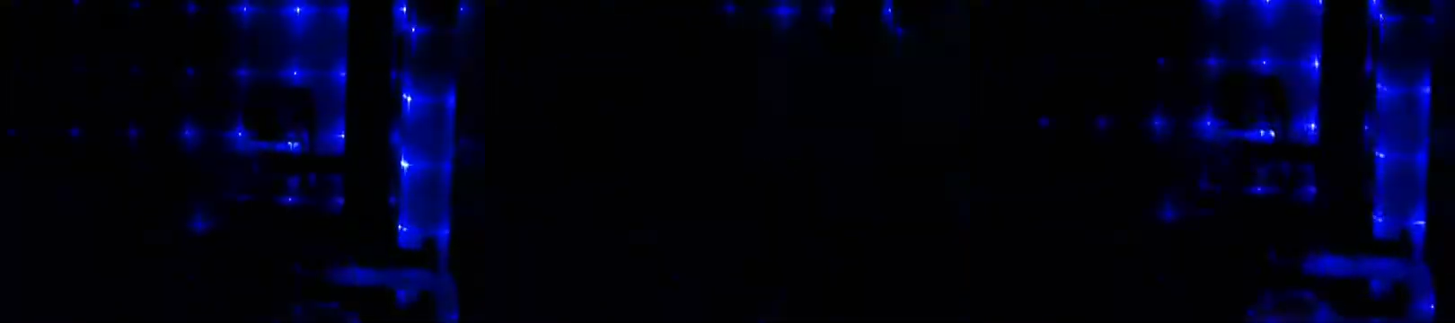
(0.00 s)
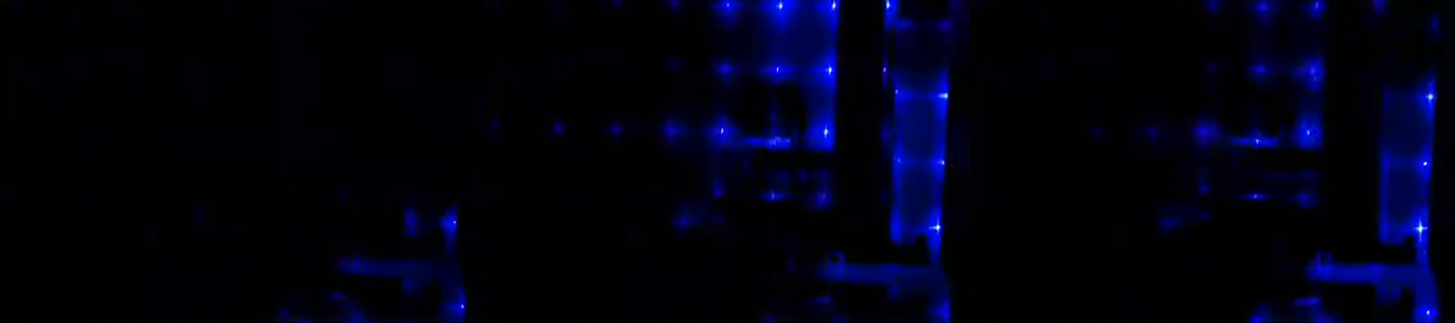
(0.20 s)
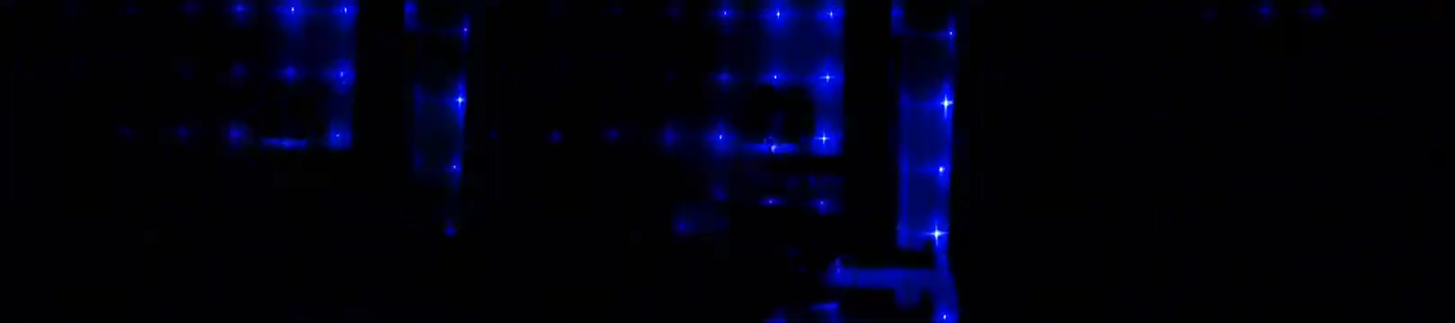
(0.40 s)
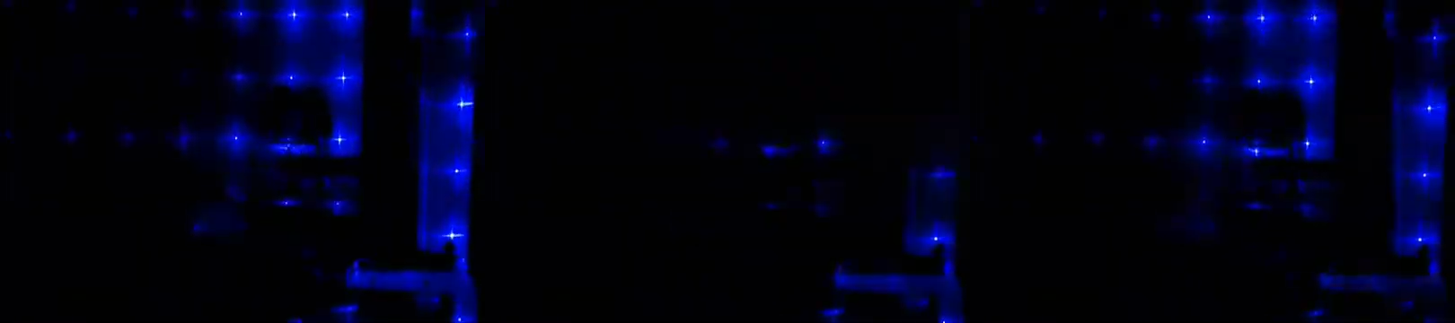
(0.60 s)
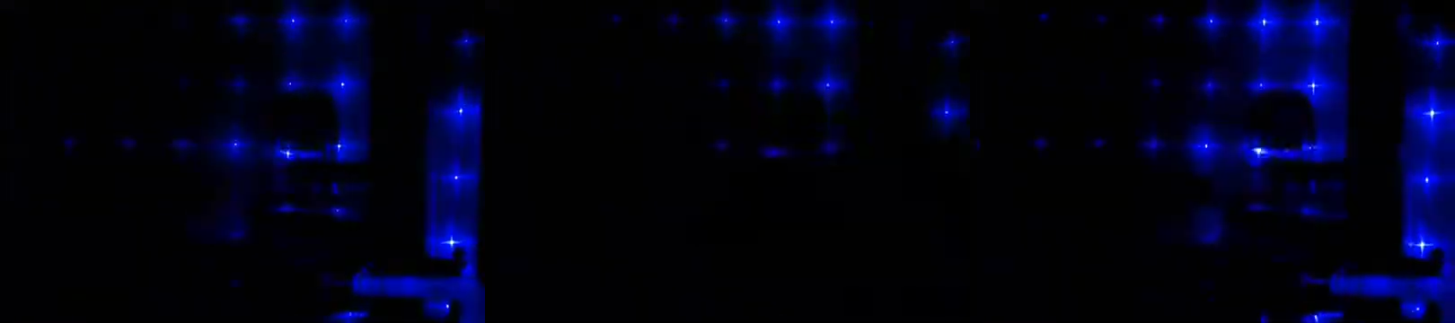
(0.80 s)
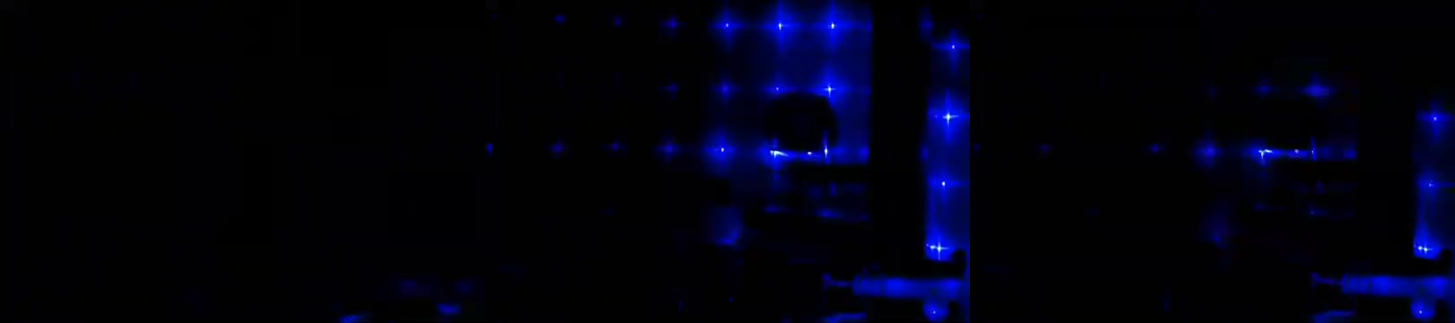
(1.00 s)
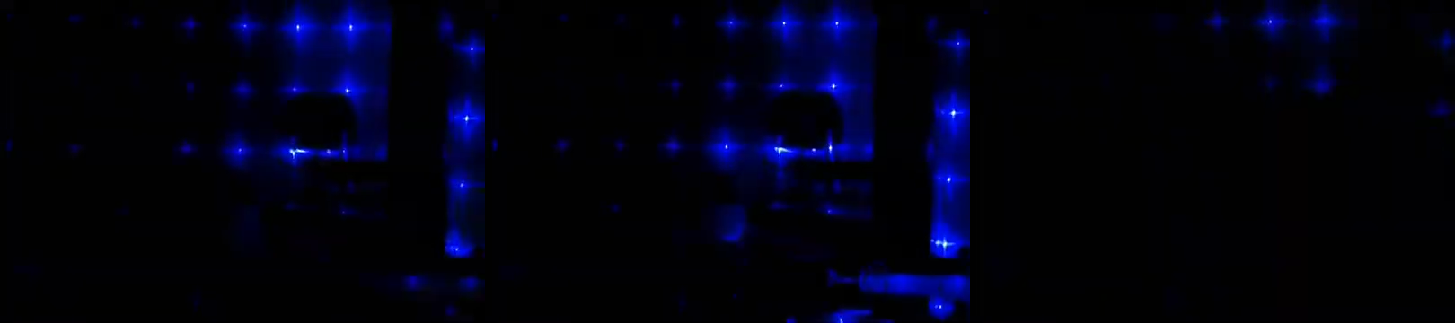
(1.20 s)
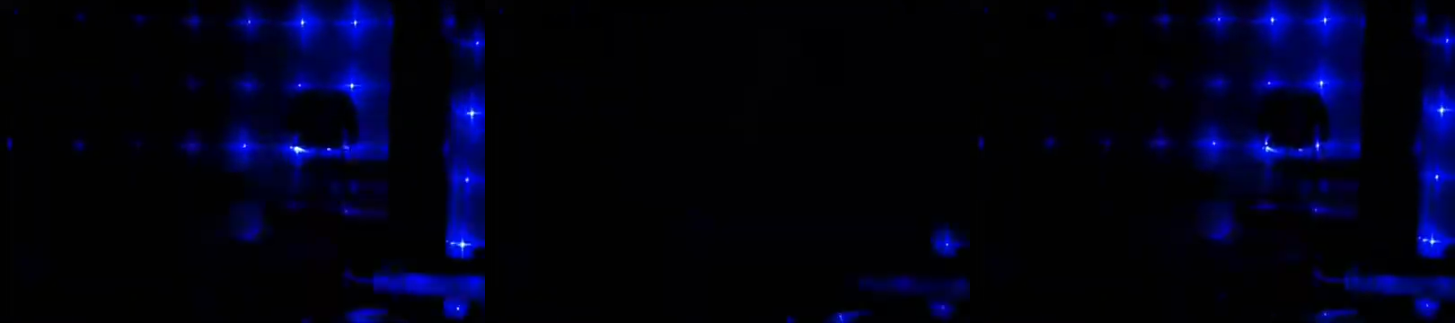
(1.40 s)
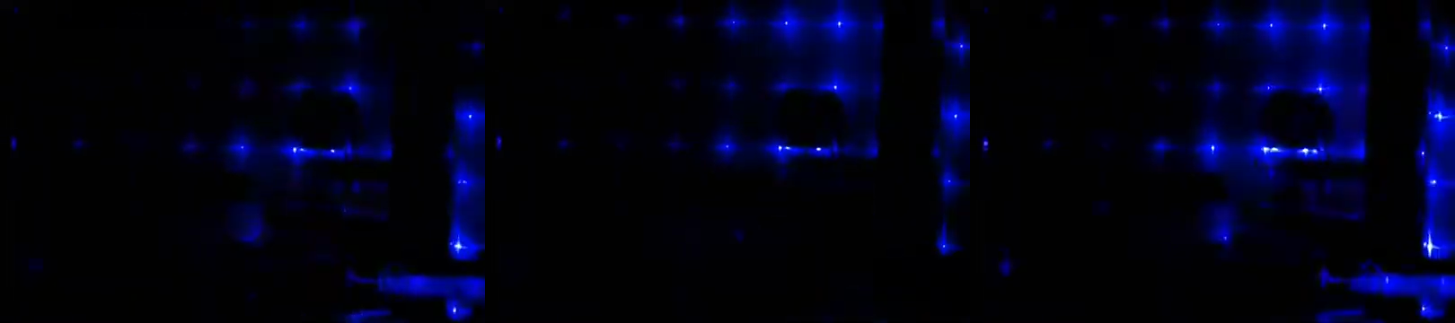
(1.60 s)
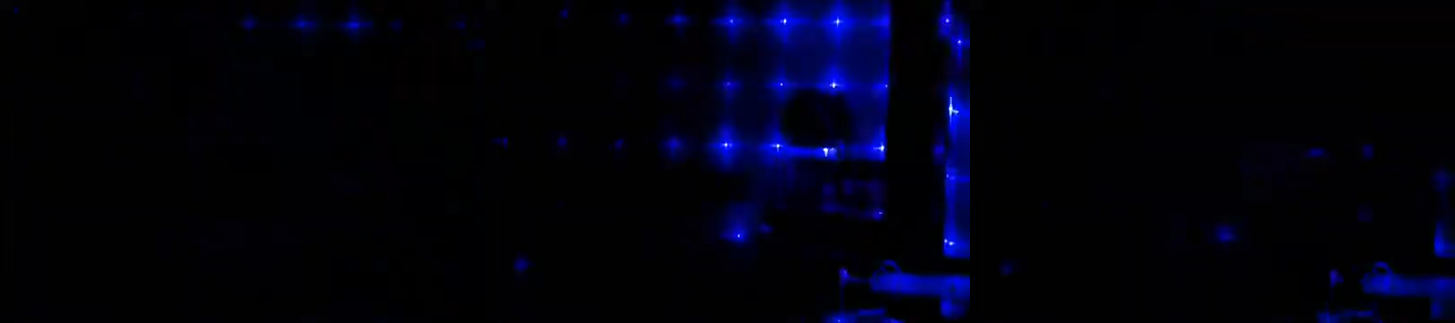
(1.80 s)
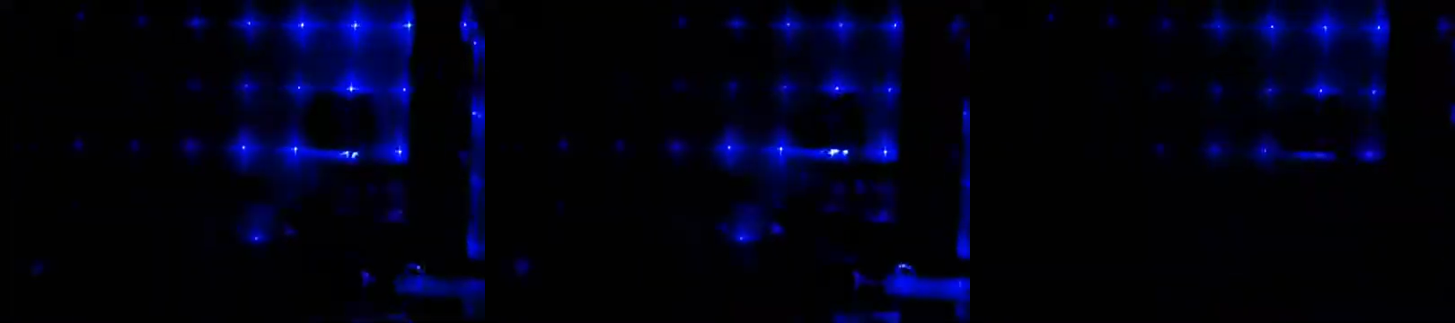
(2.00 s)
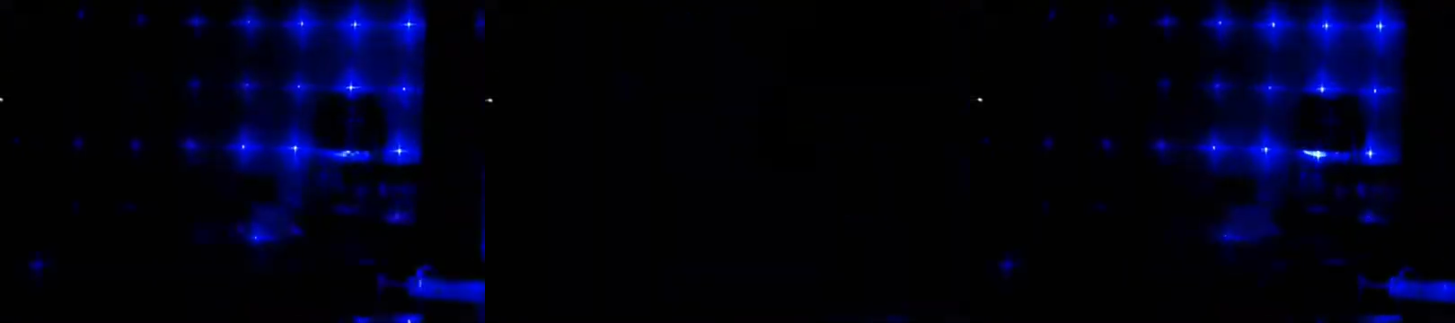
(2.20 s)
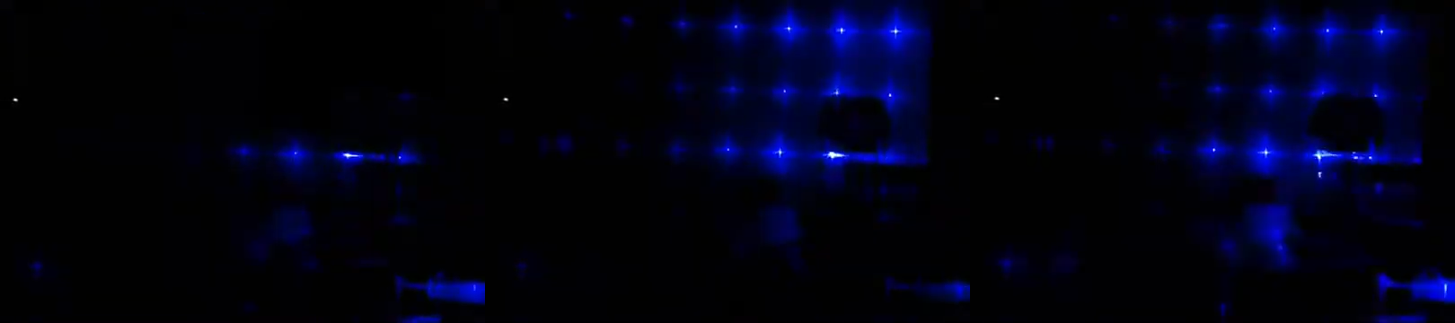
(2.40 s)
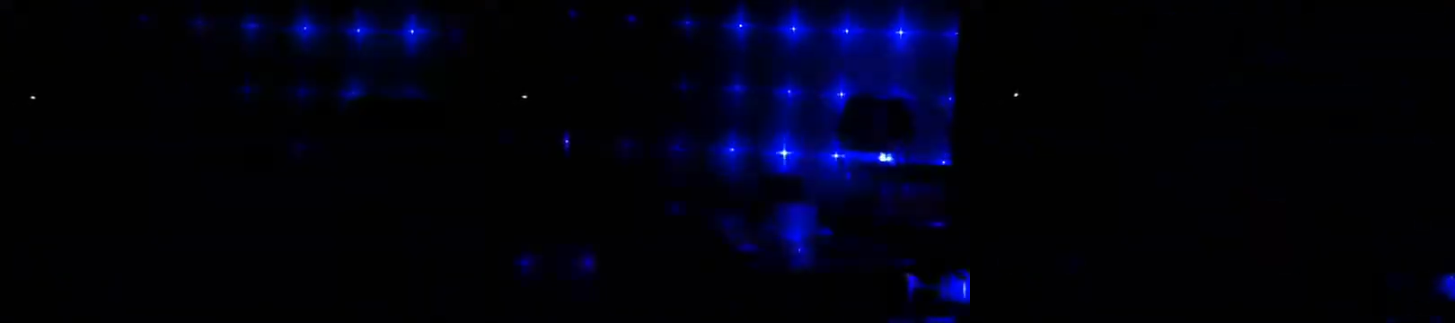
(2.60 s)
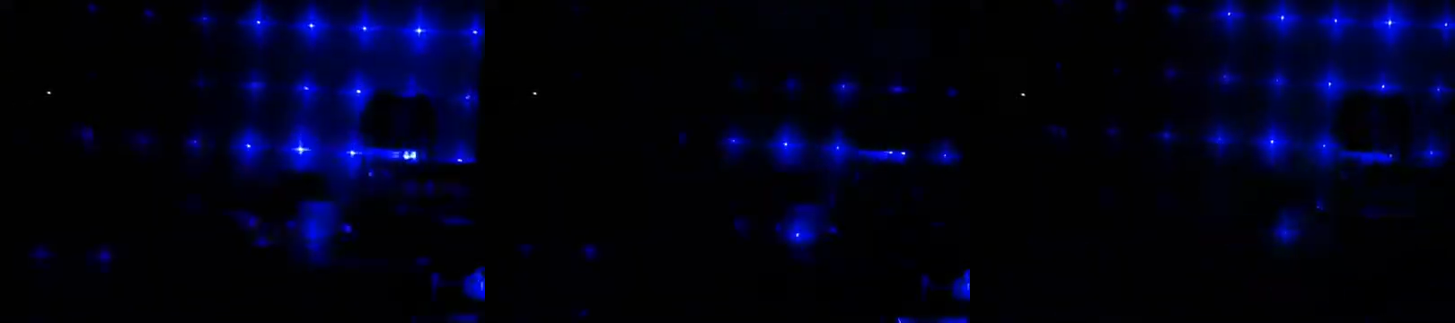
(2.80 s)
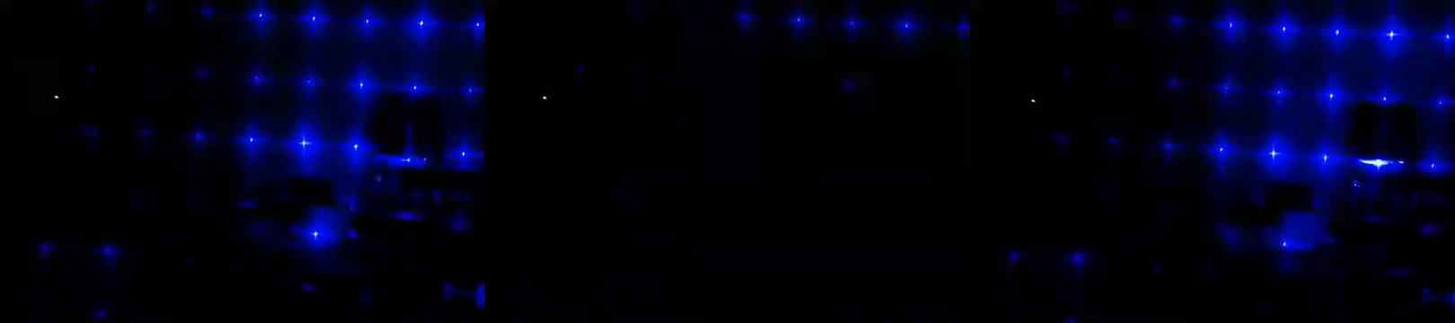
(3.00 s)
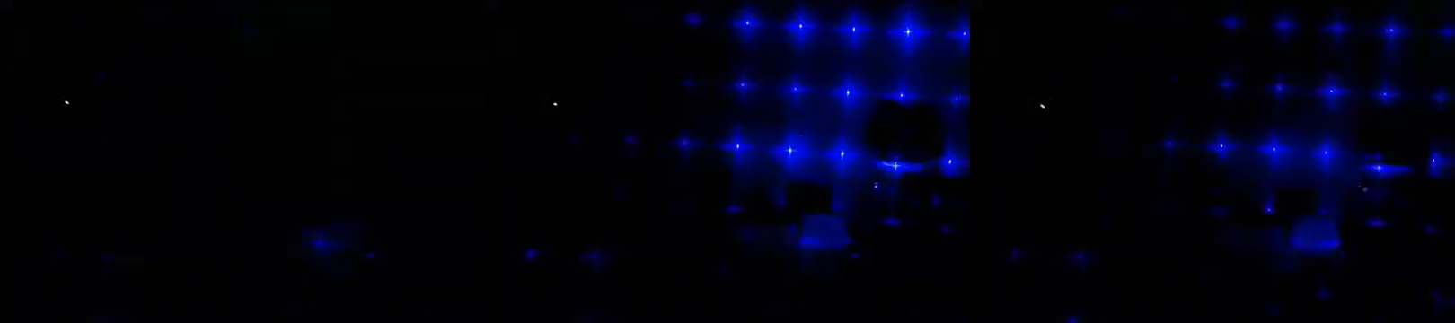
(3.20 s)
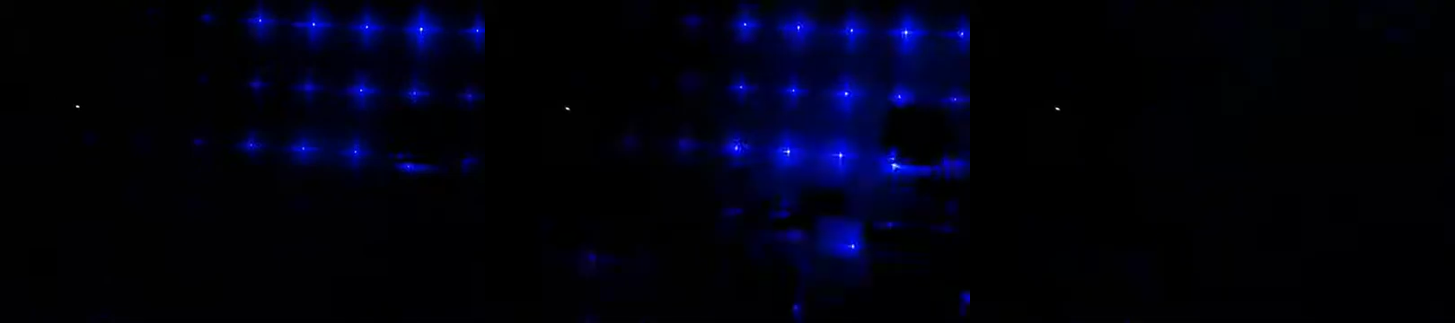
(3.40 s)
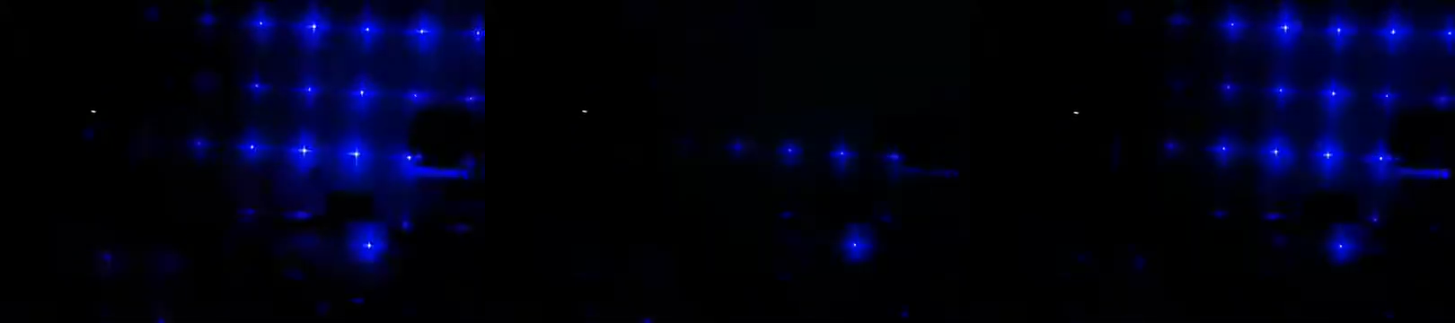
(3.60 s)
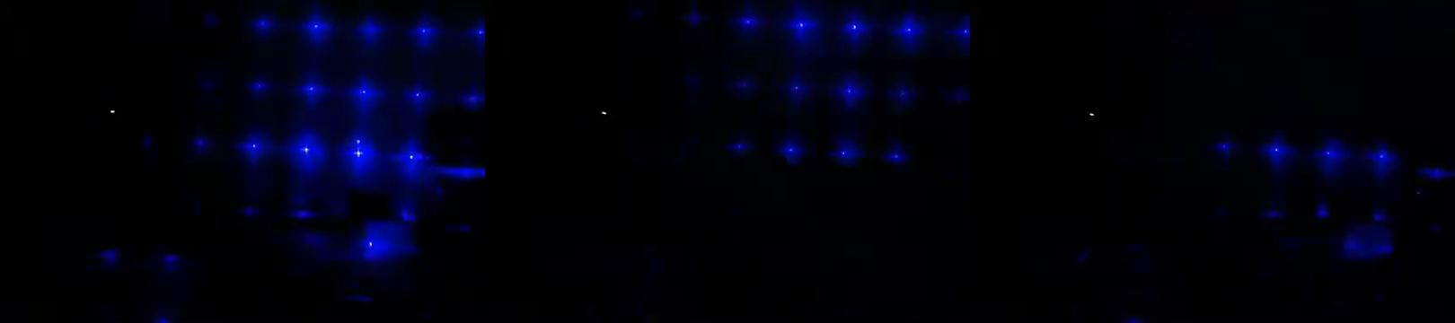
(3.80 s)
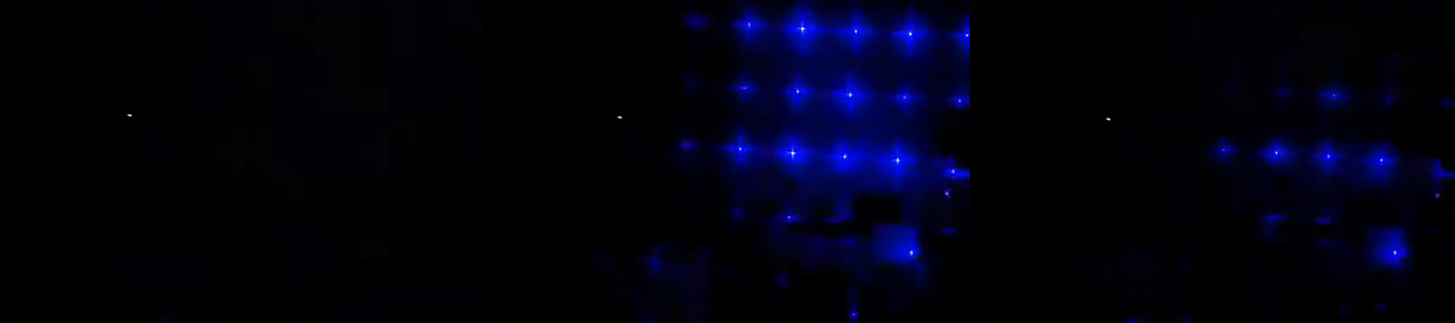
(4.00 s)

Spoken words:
(no speaker visible)